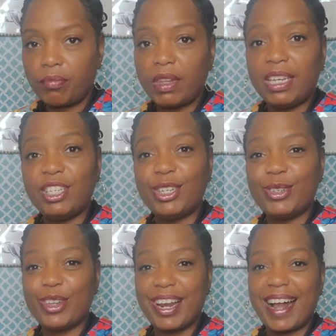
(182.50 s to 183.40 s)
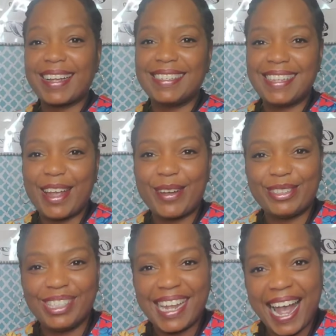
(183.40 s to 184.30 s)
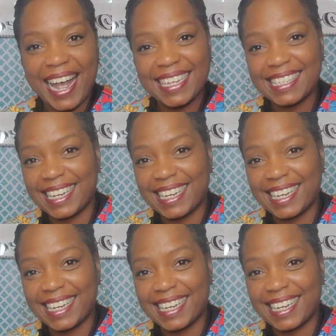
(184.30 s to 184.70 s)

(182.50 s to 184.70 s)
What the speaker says: and just so that I can stay on task